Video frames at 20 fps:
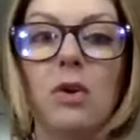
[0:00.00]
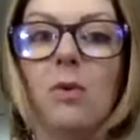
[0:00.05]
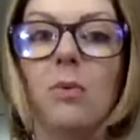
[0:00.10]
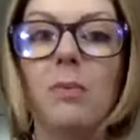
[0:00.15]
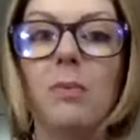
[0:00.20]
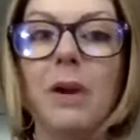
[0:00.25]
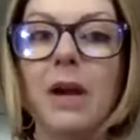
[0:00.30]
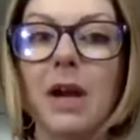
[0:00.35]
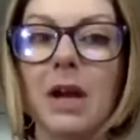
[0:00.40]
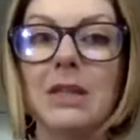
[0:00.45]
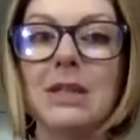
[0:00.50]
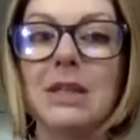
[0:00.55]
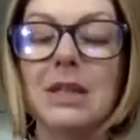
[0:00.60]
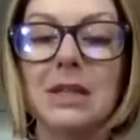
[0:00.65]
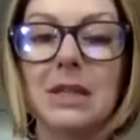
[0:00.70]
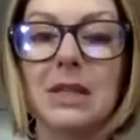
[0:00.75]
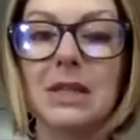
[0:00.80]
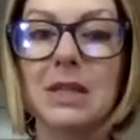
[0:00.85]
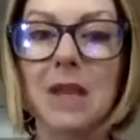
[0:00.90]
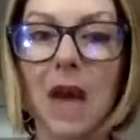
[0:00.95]
Because this
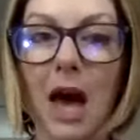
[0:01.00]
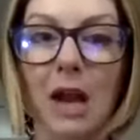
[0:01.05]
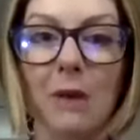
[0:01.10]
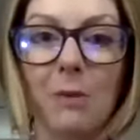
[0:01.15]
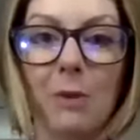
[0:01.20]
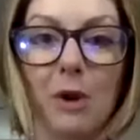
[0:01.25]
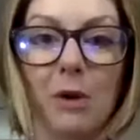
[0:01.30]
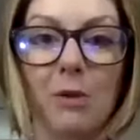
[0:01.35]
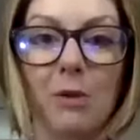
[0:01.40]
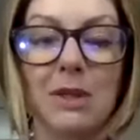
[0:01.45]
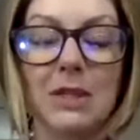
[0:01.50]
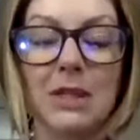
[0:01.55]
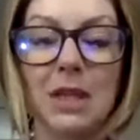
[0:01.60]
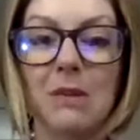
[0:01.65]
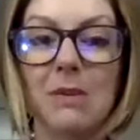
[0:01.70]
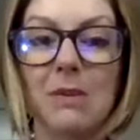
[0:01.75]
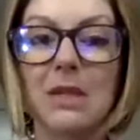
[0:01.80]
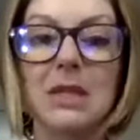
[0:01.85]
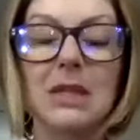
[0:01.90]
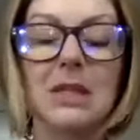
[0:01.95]
is not a pyramid scheme,
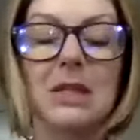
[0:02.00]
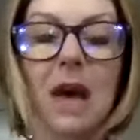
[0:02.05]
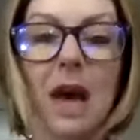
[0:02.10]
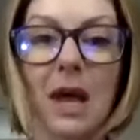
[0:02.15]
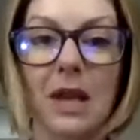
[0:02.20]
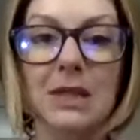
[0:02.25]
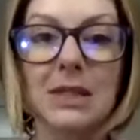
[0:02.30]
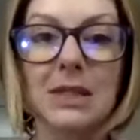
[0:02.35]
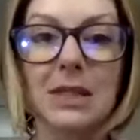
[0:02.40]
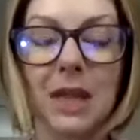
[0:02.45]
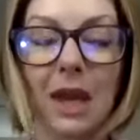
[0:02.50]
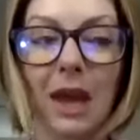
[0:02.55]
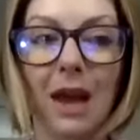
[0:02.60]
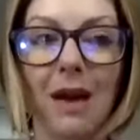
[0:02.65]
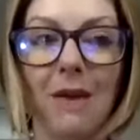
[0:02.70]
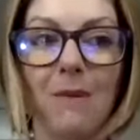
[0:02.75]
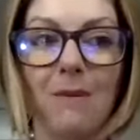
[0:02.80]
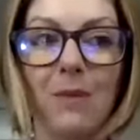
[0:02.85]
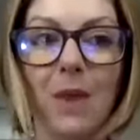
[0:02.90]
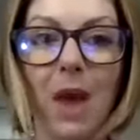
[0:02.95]
this is not a
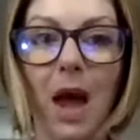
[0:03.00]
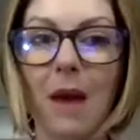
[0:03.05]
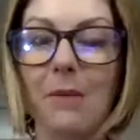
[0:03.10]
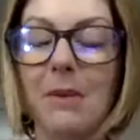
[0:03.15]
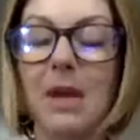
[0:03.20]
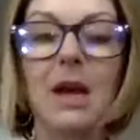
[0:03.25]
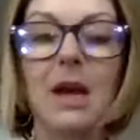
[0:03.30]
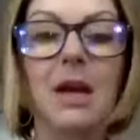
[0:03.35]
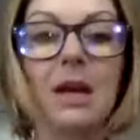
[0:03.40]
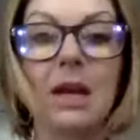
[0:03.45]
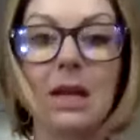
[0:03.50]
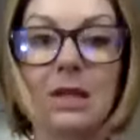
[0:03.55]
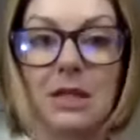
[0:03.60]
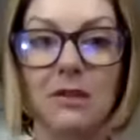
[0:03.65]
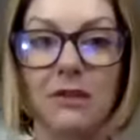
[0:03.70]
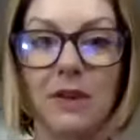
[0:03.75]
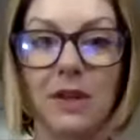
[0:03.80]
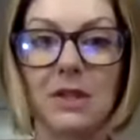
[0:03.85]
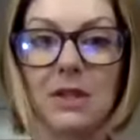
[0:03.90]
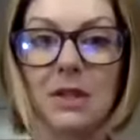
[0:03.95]
scam, I'm not going to get
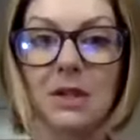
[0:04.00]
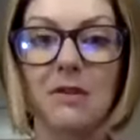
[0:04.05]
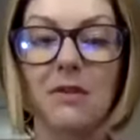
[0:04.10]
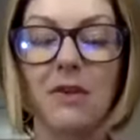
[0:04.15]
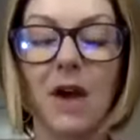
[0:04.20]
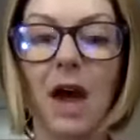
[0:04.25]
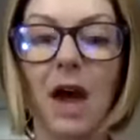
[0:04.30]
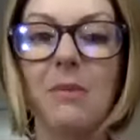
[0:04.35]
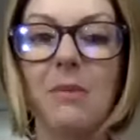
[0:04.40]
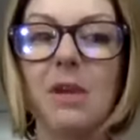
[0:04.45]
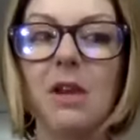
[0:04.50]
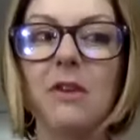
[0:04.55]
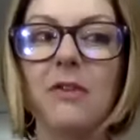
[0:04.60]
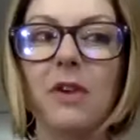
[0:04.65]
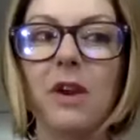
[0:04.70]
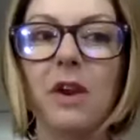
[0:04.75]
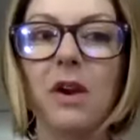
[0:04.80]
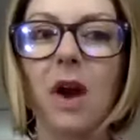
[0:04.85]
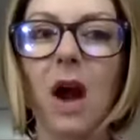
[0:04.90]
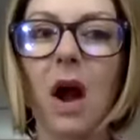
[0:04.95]
defensive. I'm going to
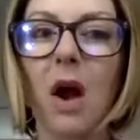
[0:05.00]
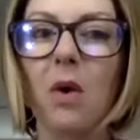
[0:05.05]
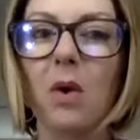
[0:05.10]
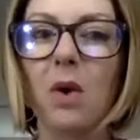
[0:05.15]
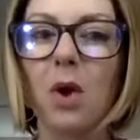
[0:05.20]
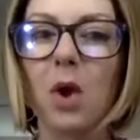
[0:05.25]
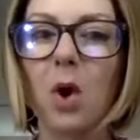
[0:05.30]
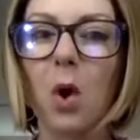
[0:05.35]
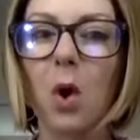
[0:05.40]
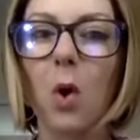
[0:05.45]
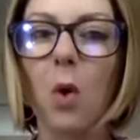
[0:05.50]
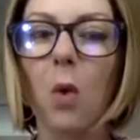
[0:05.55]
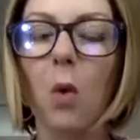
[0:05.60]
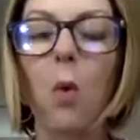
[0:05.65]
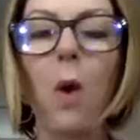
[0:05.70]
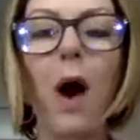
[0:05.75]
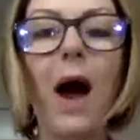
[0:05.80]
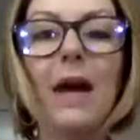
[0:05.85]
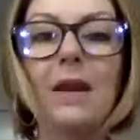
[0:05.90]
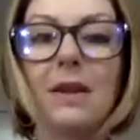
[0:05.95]
figure out,
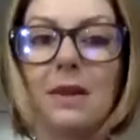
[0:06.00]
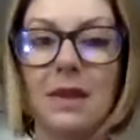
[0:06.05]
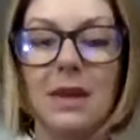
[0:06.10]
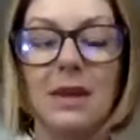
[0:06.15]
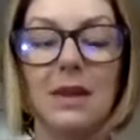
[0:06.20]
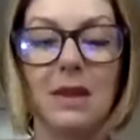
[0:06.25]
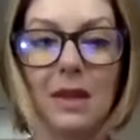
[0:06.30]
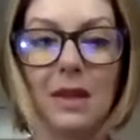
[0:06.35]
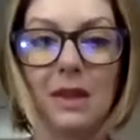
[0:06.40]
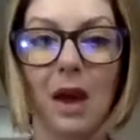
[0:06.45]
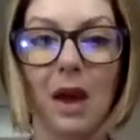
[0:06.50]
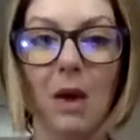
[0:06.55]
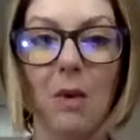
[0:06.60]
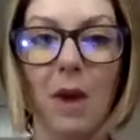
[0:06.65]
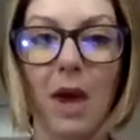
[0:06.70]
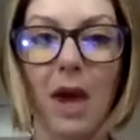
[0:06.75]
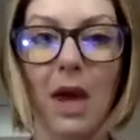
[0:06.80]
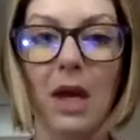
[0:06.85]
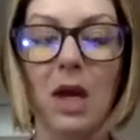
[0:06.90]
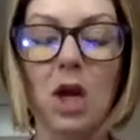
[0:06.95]
why do they think that way?
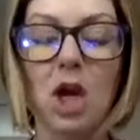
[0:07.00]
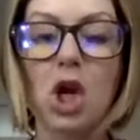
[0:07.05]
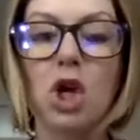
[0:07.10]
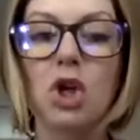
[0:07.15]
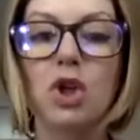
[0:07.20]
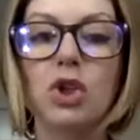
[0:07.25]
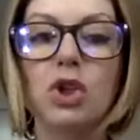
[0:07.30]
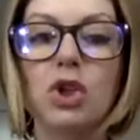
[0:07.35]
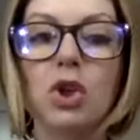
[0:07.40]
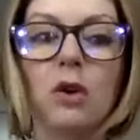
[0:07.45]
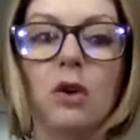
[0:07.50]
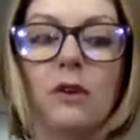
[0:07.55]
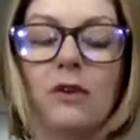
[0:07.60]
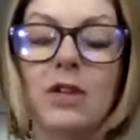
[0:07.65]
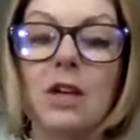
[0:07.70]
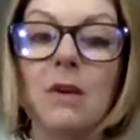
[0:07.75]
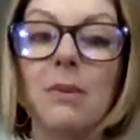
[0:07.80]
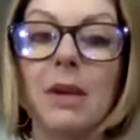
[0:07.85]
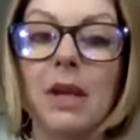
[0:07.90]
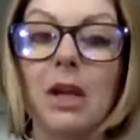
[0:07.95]
So if
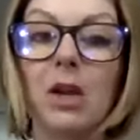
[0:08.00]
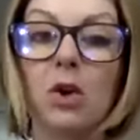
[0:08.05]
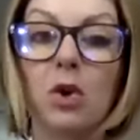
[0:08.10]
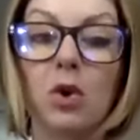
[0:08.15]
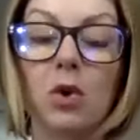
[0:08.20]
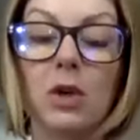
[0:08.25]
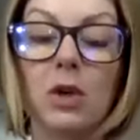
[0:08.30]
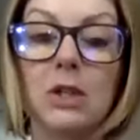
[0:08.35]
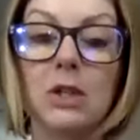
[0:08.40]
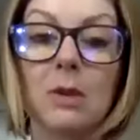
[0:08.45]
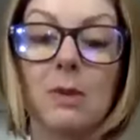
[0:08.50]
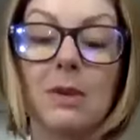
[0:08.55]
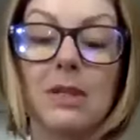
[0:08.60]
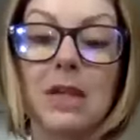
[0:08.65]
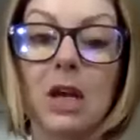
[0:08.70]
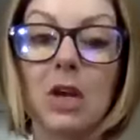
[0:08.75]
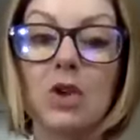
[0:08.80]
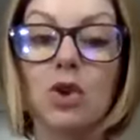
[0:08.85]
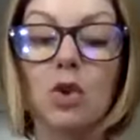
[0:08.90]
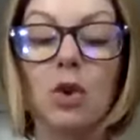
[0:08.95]
somebody who is a
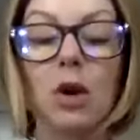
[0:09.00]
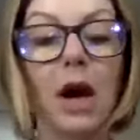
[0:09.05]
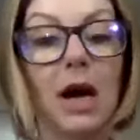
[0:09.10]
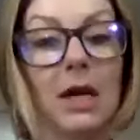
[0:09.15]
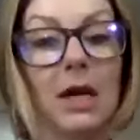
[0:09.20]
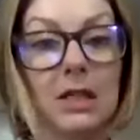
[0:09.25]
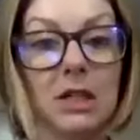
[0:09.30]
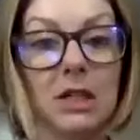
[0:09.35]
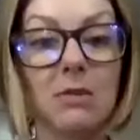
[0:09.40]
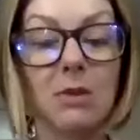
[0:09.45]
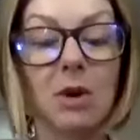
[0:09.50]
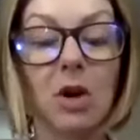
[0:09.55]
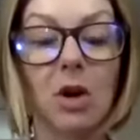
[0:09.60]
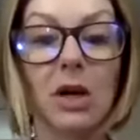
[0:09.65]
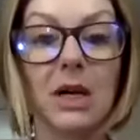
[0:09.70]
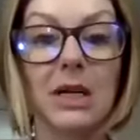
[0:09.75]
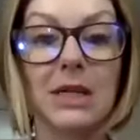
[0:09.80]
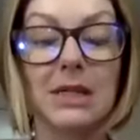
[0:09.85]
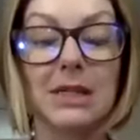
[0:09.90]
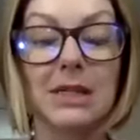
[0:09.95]
potential customer
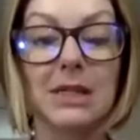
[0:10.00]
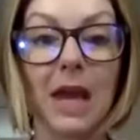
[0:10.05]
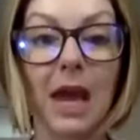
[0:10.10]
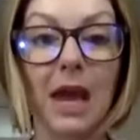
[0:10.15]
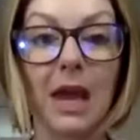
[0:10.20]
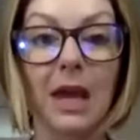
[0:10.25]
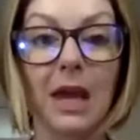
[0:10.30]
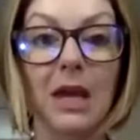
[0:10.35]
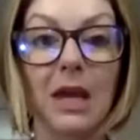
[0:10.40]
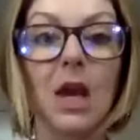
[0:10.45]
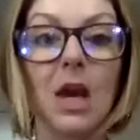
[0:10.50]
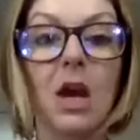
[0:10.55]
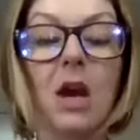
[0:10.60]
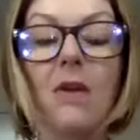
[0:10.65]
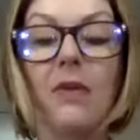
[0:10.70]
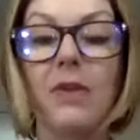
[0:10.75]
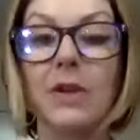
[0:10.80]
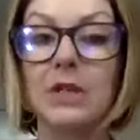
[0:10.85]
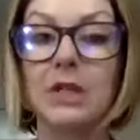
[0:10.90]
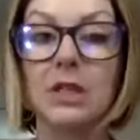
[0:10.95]
is saying,
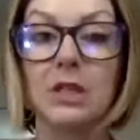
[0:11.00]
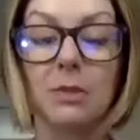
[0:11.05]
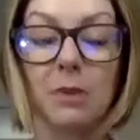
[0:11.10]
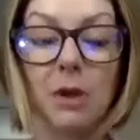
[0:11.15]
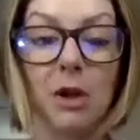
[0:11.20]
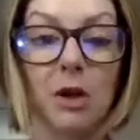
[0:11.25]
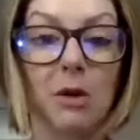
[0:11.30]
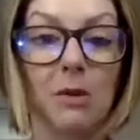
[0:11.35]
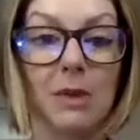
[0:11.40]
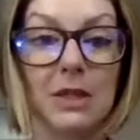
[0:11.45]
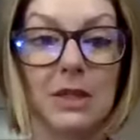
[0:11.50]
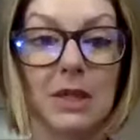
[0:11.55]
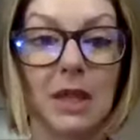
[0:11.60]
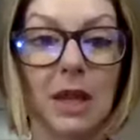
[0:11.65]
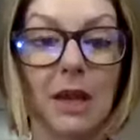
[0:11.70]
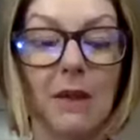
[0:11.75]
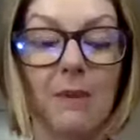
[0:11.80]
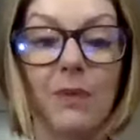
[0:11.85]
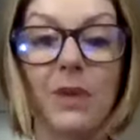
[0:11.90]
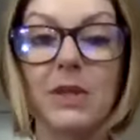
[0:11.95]
this is a pyramid
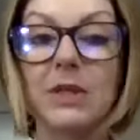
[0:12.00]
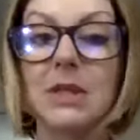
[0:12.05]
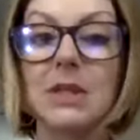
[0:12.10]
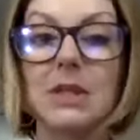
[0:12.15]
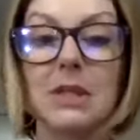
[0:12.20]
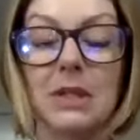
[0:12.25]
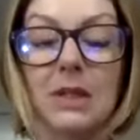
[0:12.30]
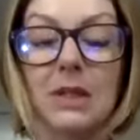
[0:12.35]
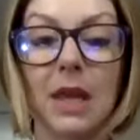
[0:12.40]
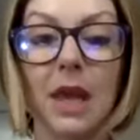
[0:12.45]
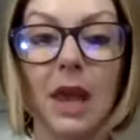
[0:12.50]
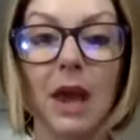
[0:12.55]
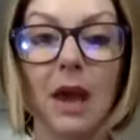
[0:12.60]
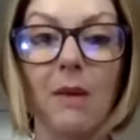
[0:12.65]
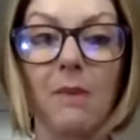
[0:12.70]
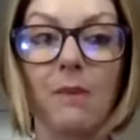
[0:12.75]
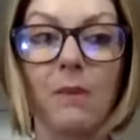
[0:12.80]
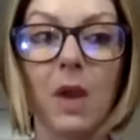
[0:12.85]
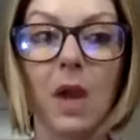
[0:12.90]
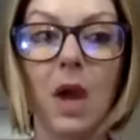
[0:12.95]
scheme, this is a
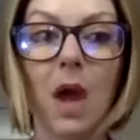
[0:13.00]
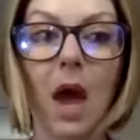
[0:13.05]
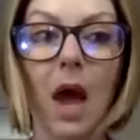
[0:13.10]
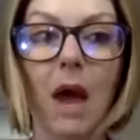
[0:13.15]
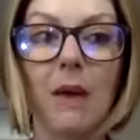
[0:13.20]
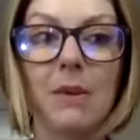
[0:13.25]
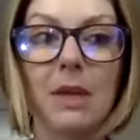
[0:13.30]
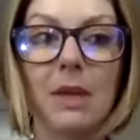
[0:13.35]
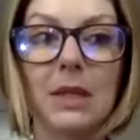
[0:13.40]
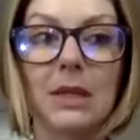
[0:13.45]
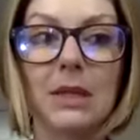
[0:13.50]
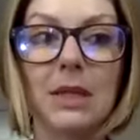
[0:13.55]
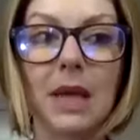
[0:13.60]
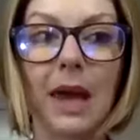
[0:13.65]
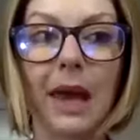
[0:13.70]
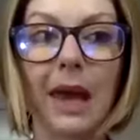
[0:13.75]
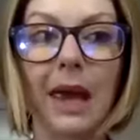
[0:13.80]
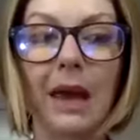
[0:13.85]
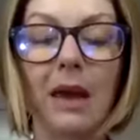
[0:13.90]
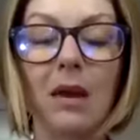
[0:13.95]
scam, I'm going to
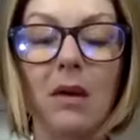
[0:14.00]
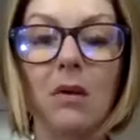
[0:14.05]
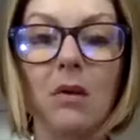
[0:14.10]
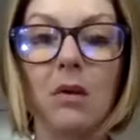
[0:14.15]
say,